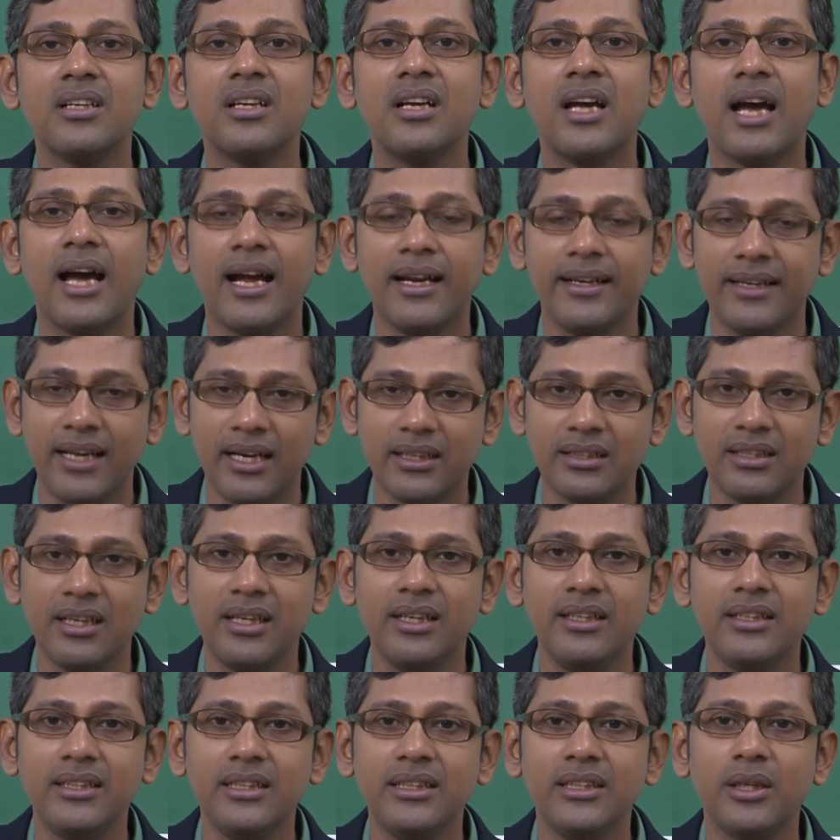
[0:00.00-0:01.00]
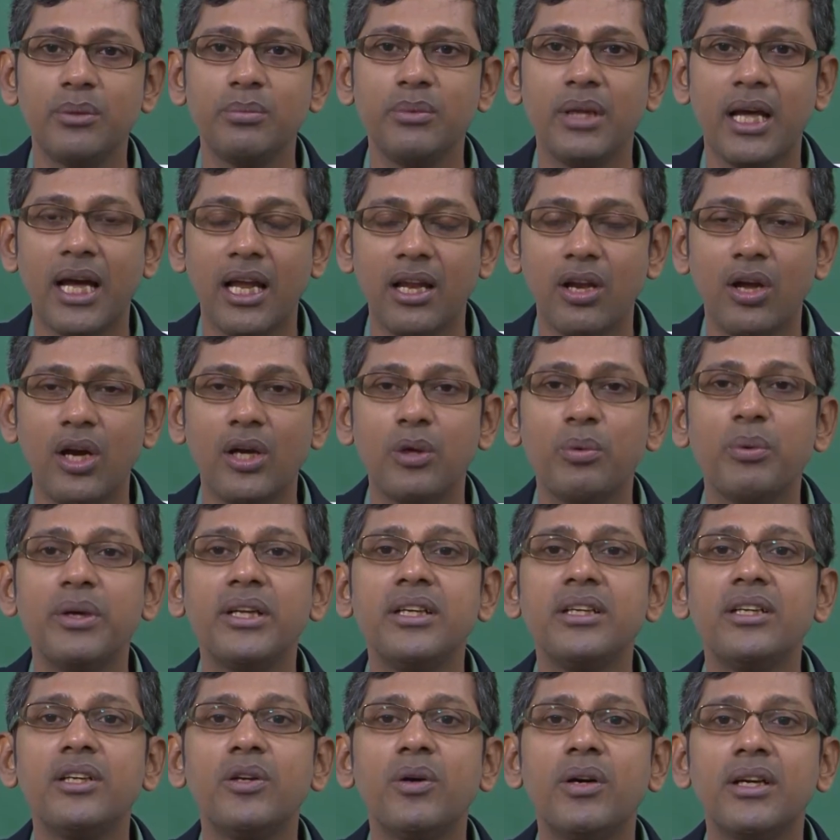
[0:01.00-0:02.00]
and ductility of the alloy when
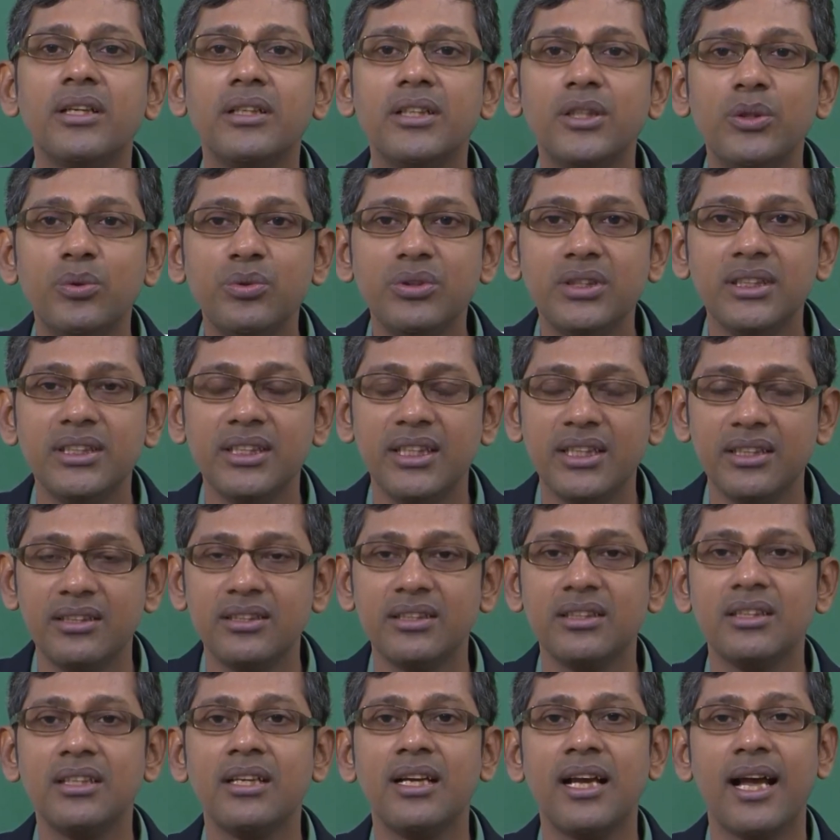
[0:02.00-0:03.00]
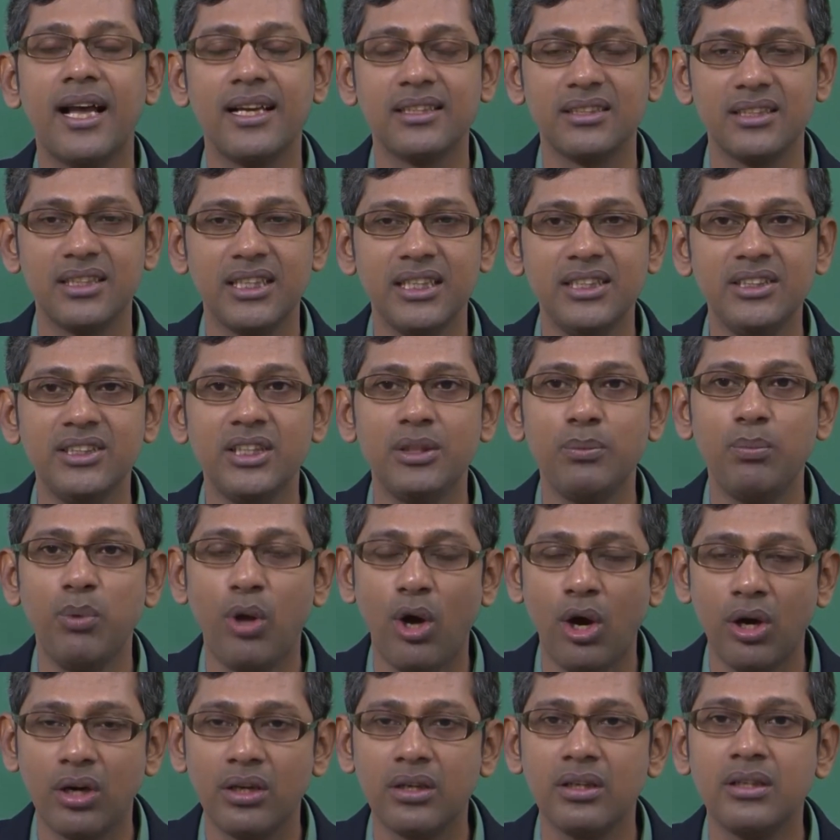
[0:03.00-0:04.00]
you are using it as an engine
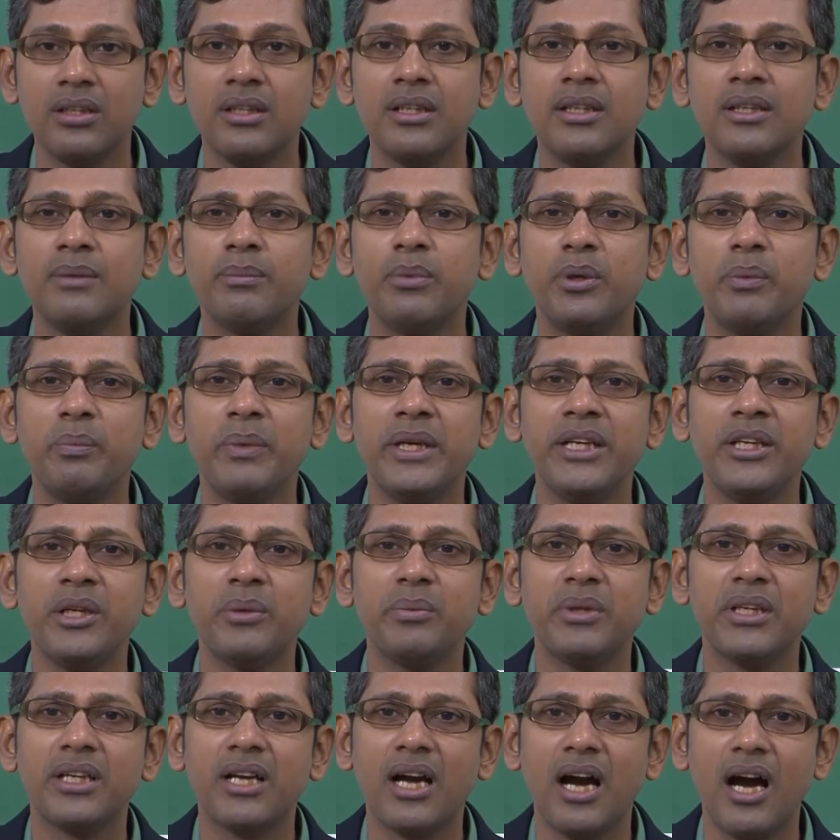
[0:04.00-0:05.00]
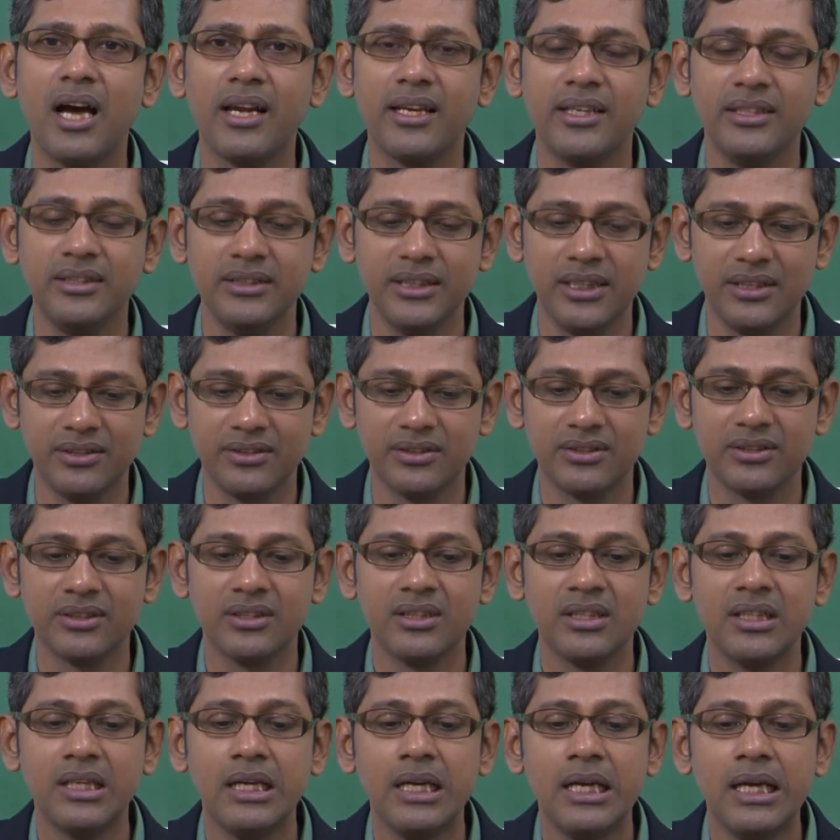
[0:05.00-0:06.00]
block for many of the car engines.
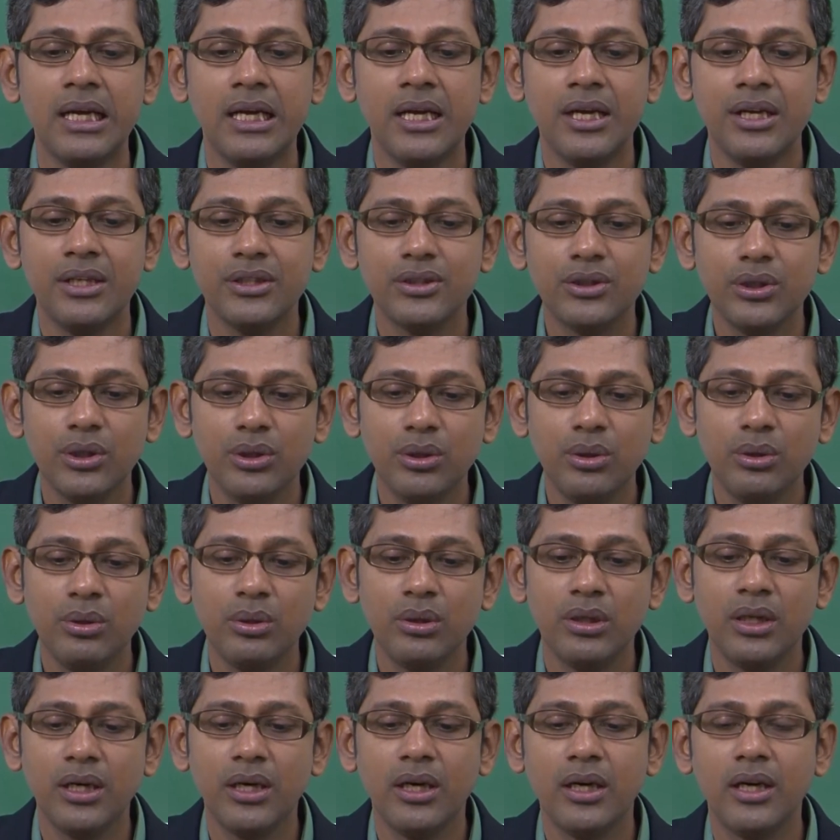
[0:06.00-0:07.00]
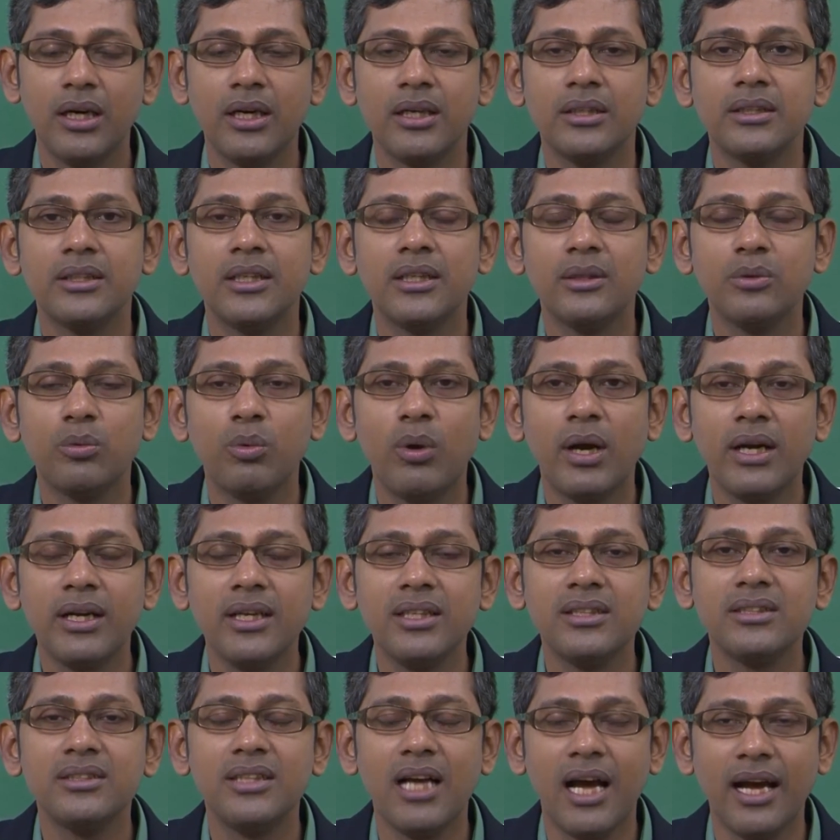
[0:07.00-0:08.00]
So what
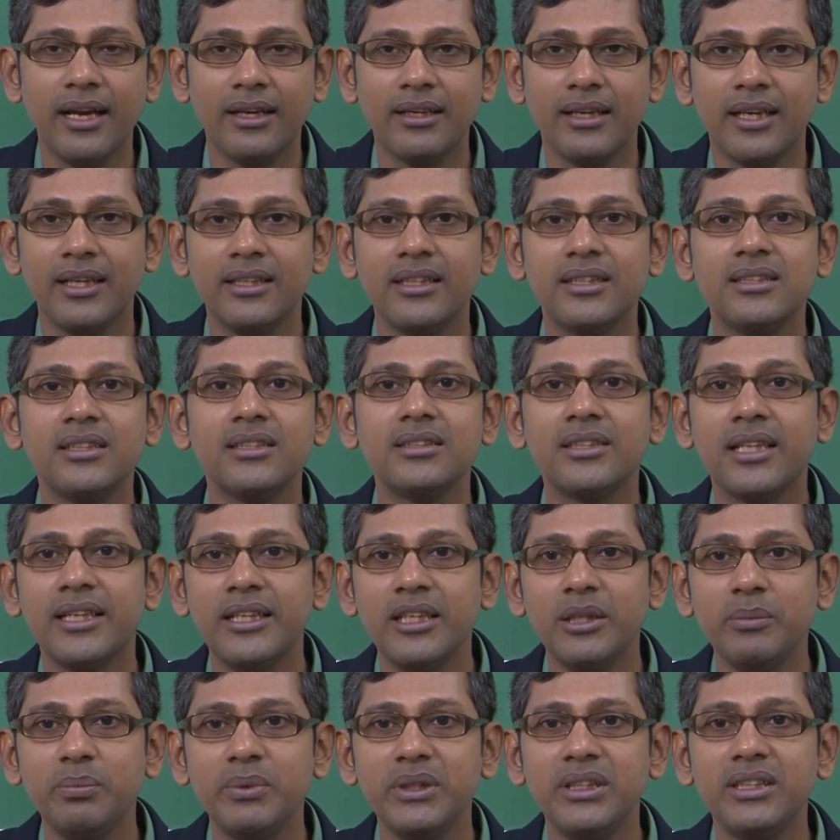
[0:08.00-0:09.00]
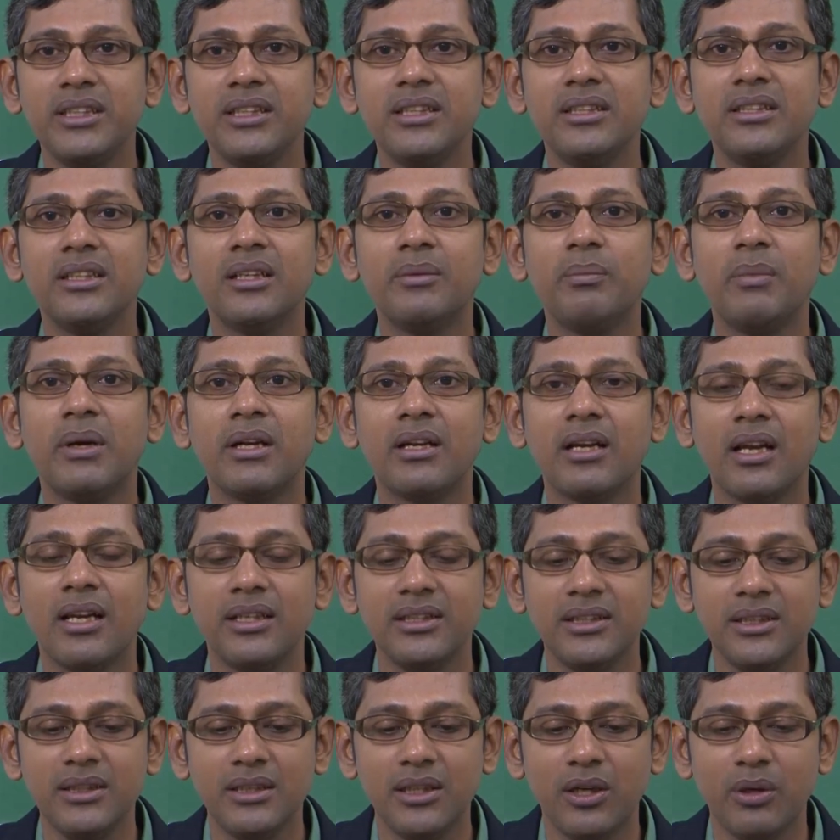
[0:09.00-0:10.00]
is done, and this is serendipity in the
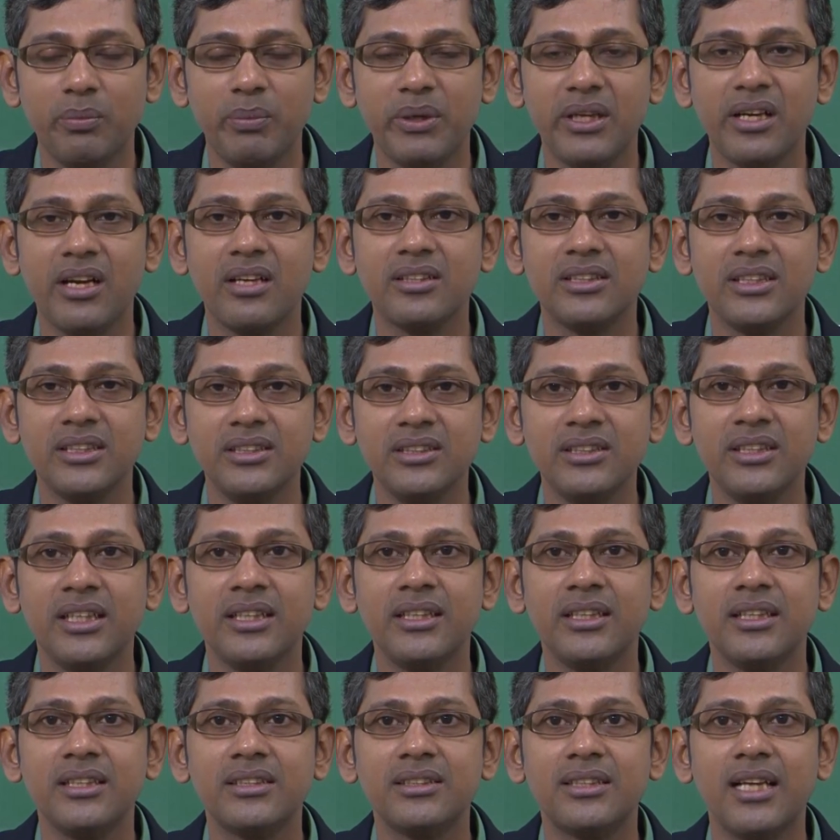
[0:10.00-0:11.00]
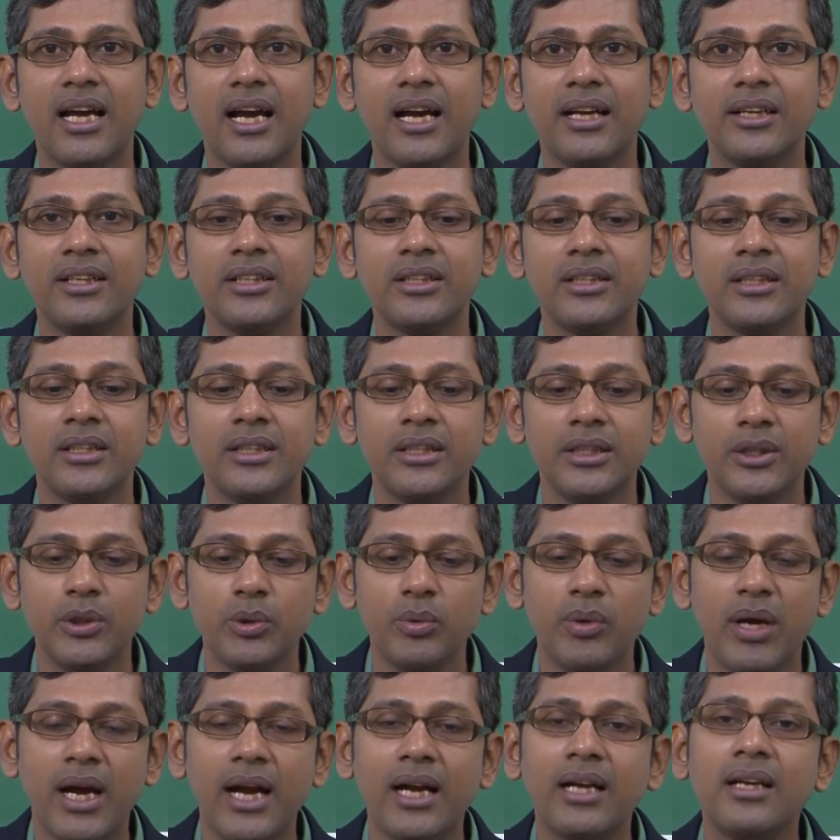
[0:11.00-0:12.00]
metallurgy or materials engineering, is that
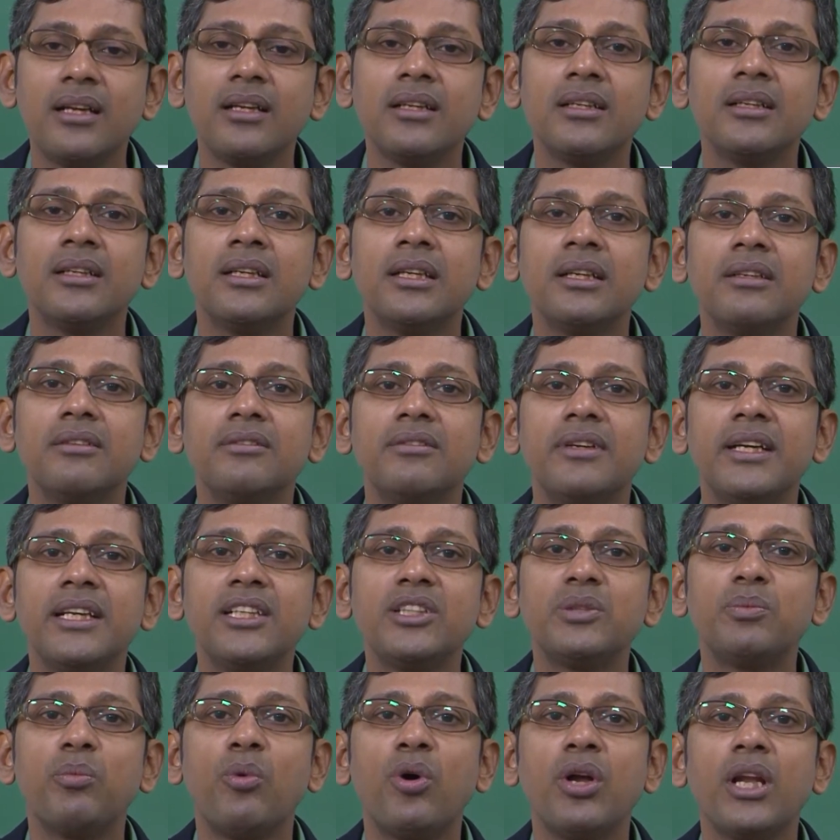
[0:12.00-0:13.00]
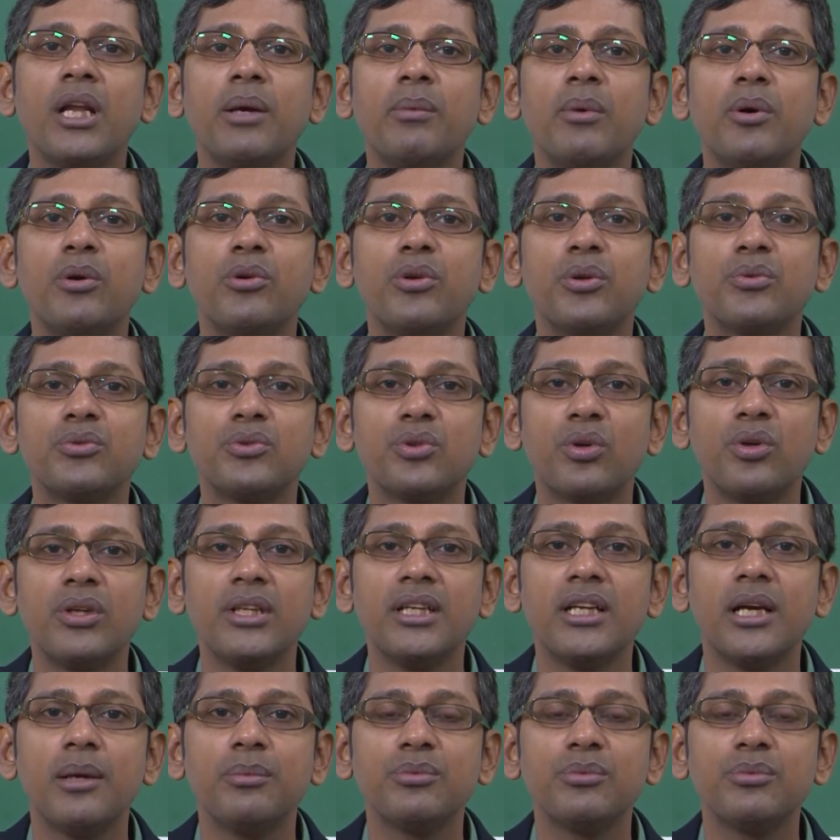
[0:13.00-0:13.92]
you add very small amount of sodium,